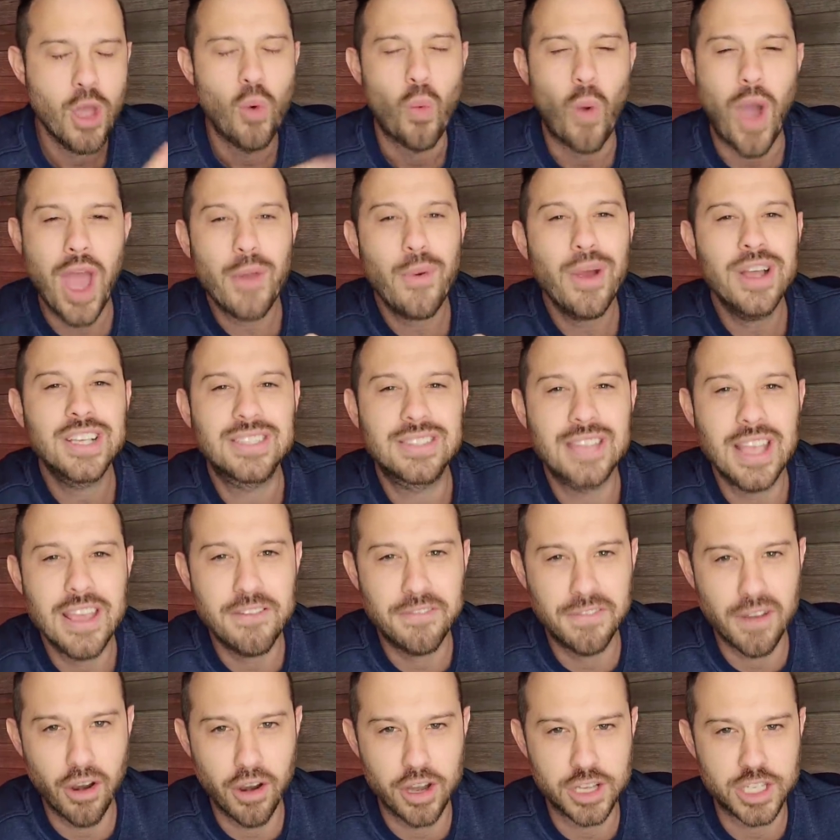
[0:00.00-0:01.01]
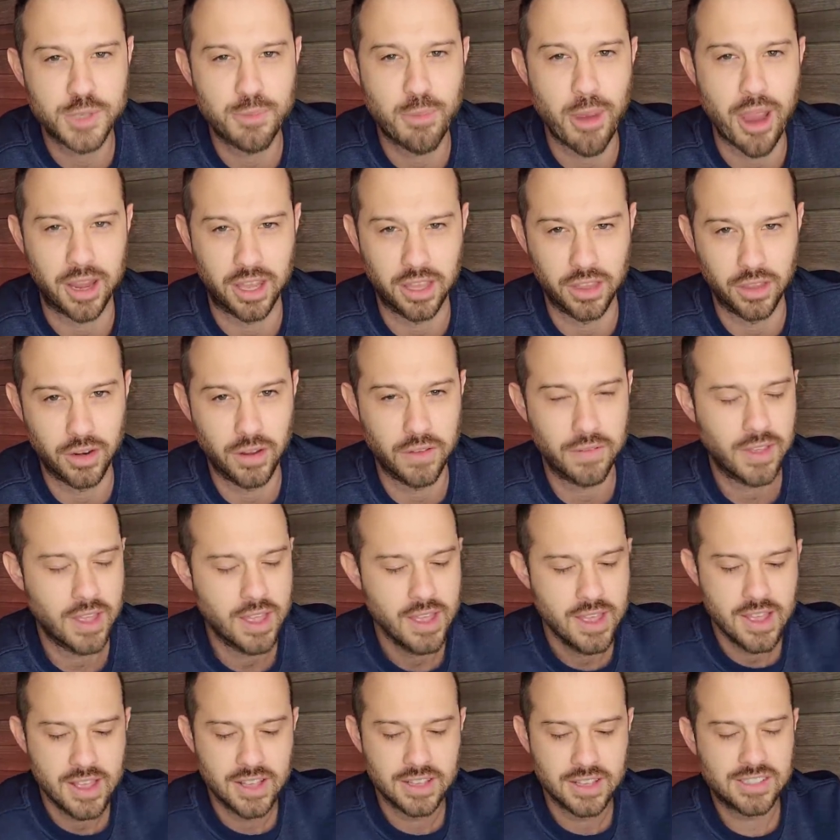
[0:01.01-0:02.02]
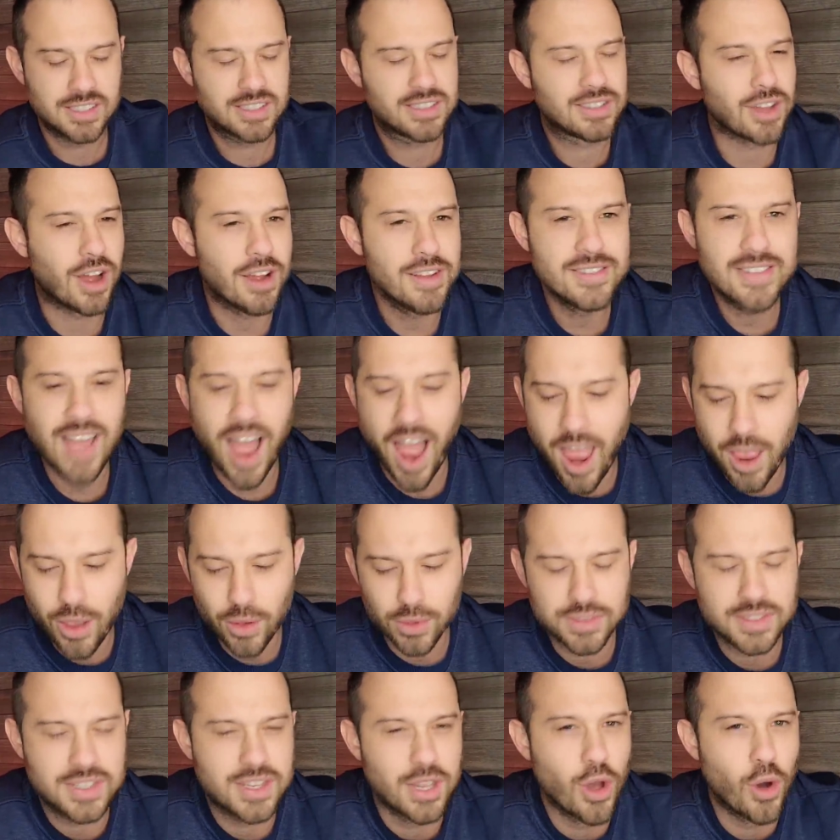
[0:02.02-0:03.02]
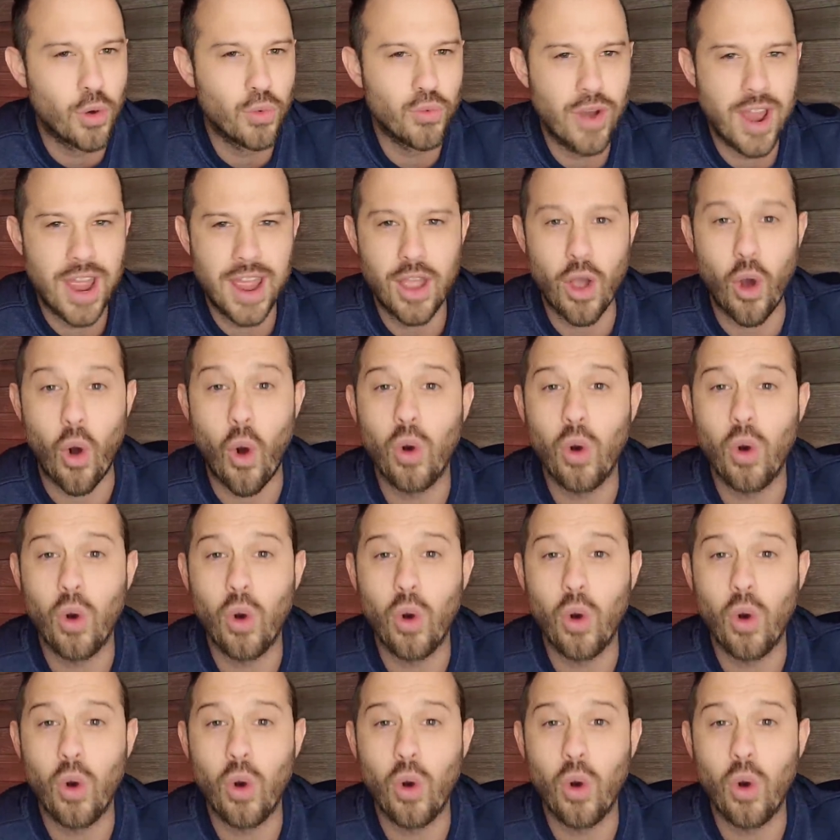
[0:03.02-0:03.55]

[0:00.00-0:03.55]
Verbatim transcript: Why do I say very speculative? Sundial, Tilray,